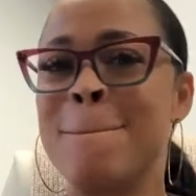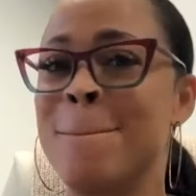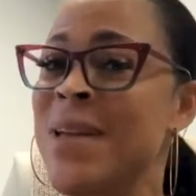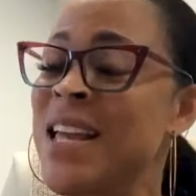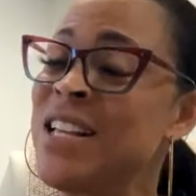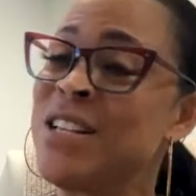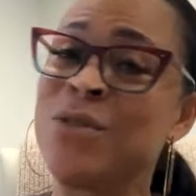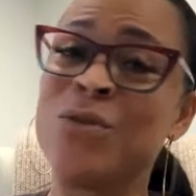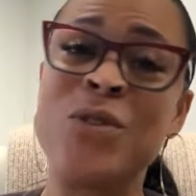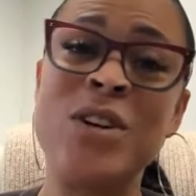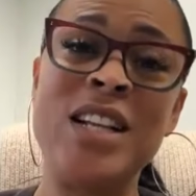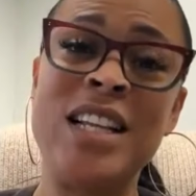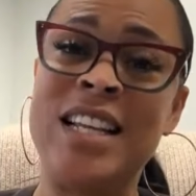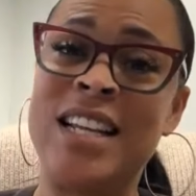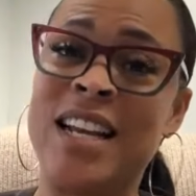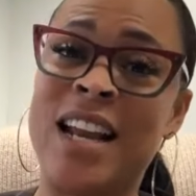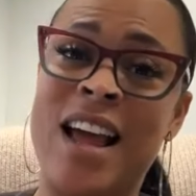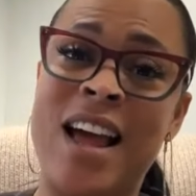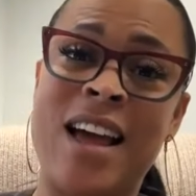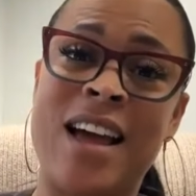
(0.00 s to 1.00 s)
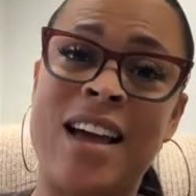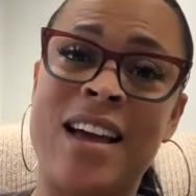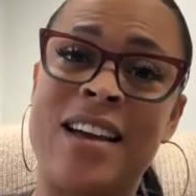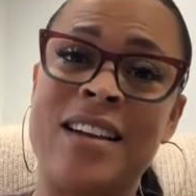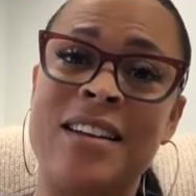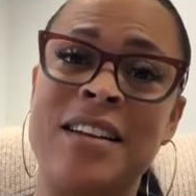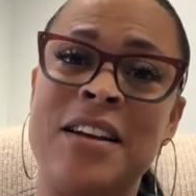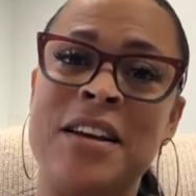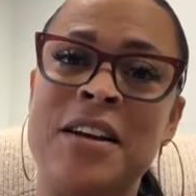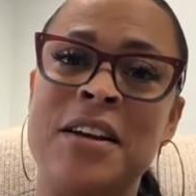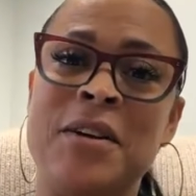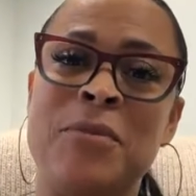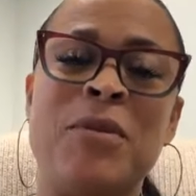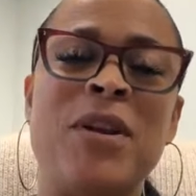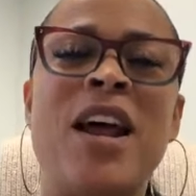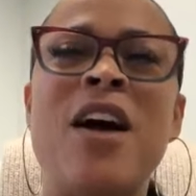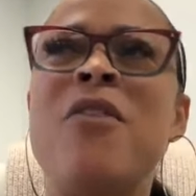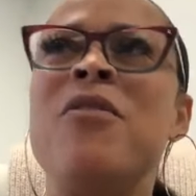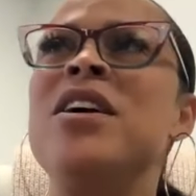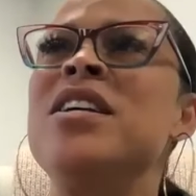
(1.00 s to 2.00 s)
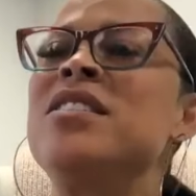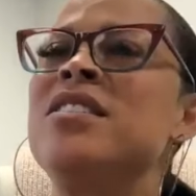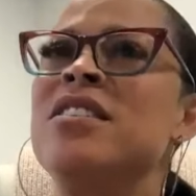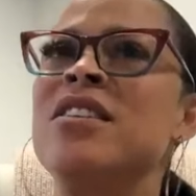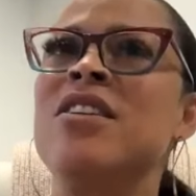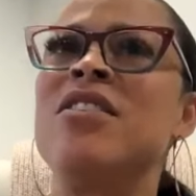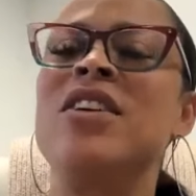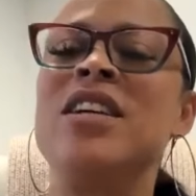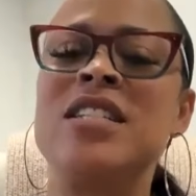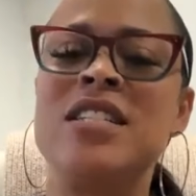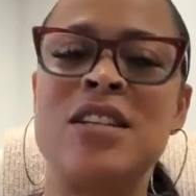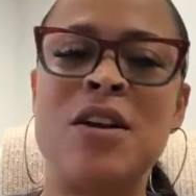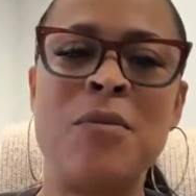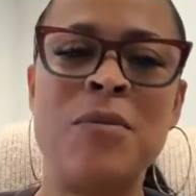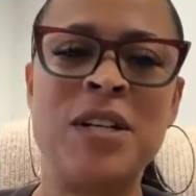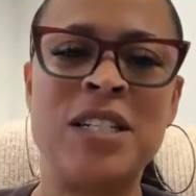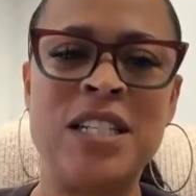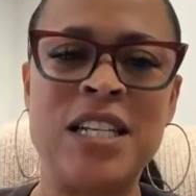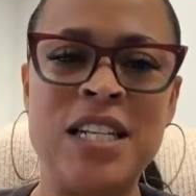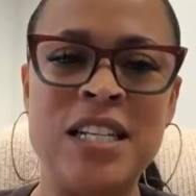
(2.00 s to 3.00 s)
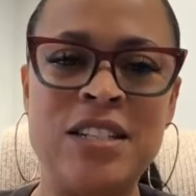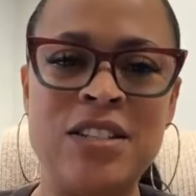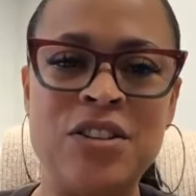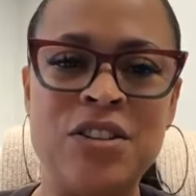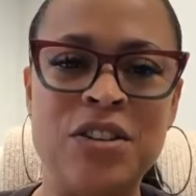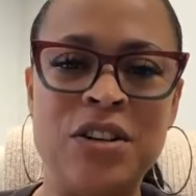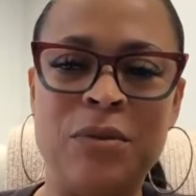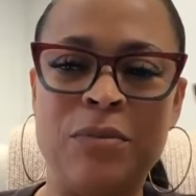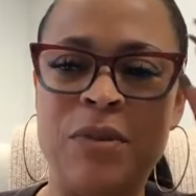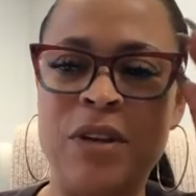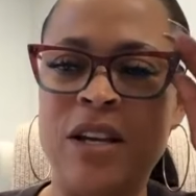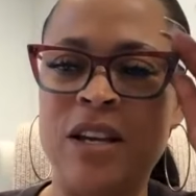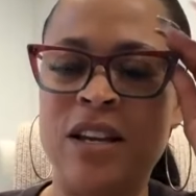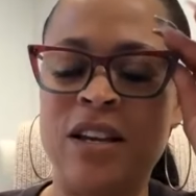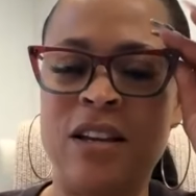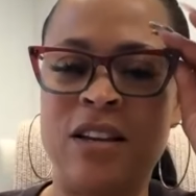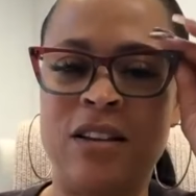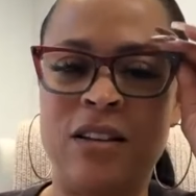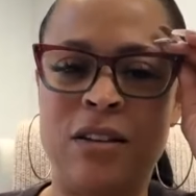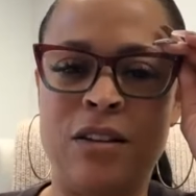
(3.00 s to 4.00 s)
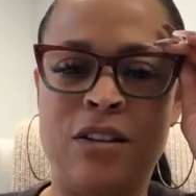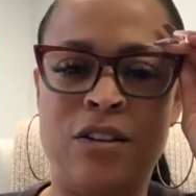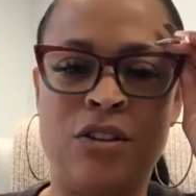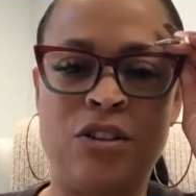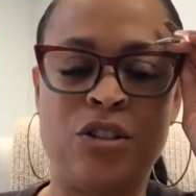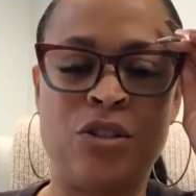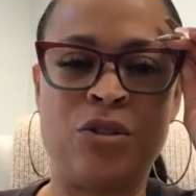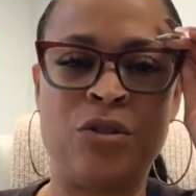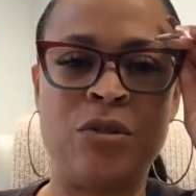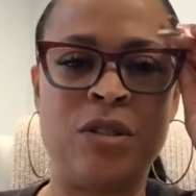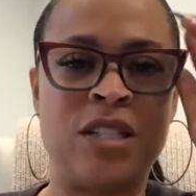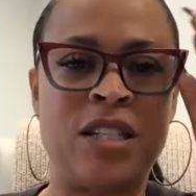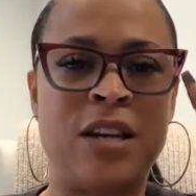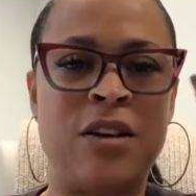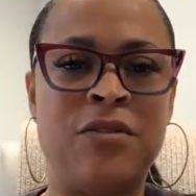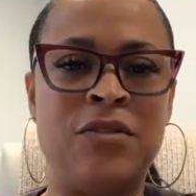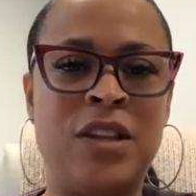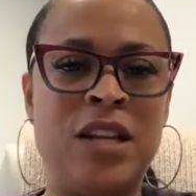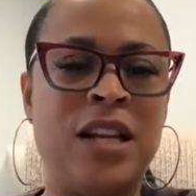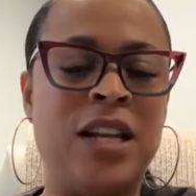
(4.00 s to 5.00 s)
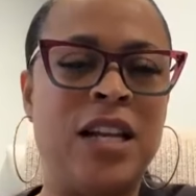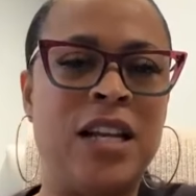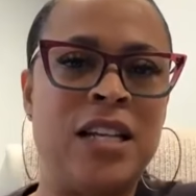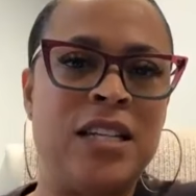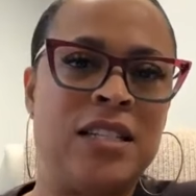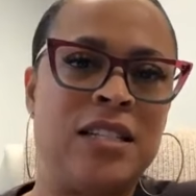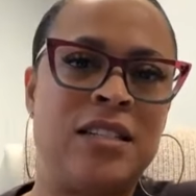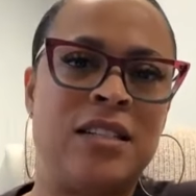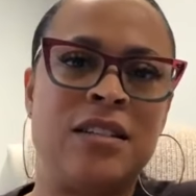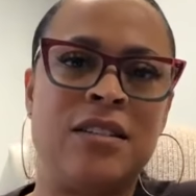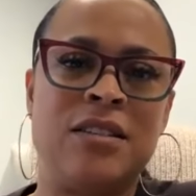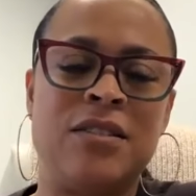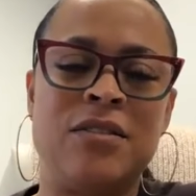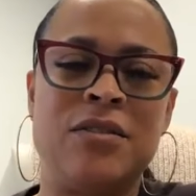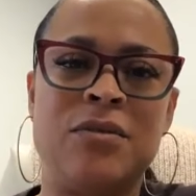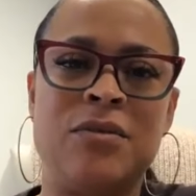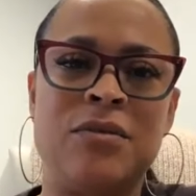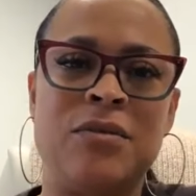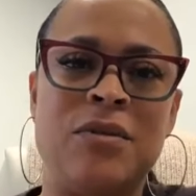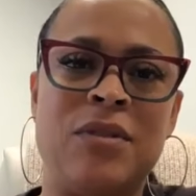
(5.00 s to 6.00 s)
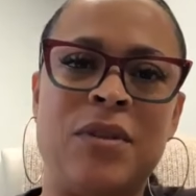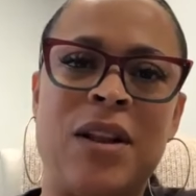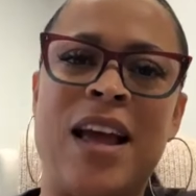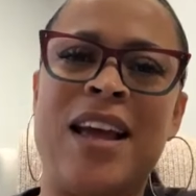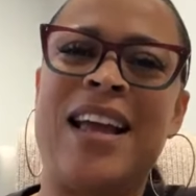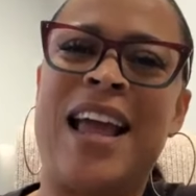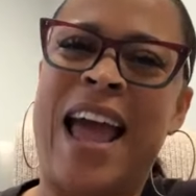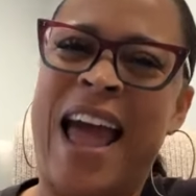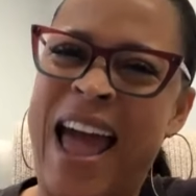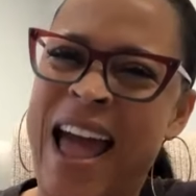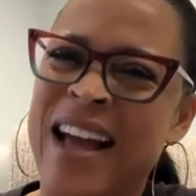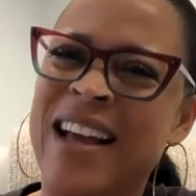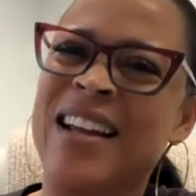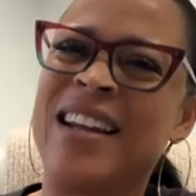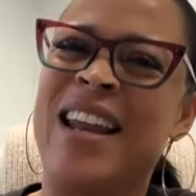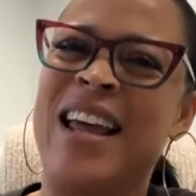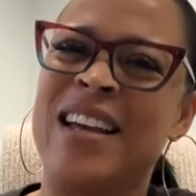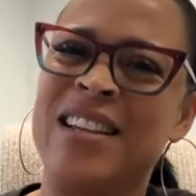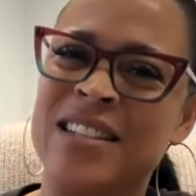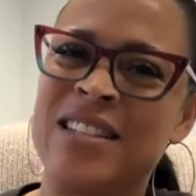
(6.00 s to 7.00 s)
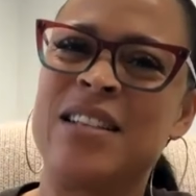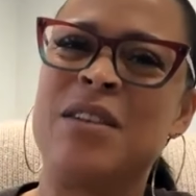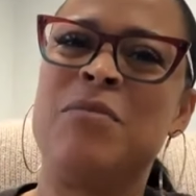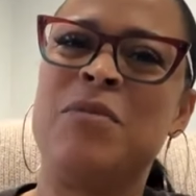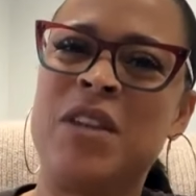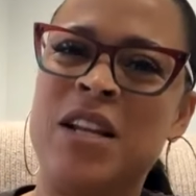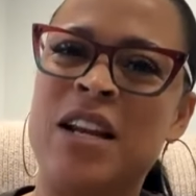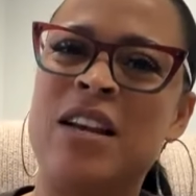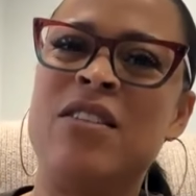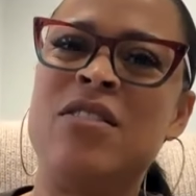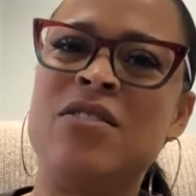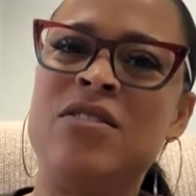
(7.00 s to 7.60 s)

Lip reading: It's really not. But always, you know, it's so much easier to be your true self than it is to, like, act like something else.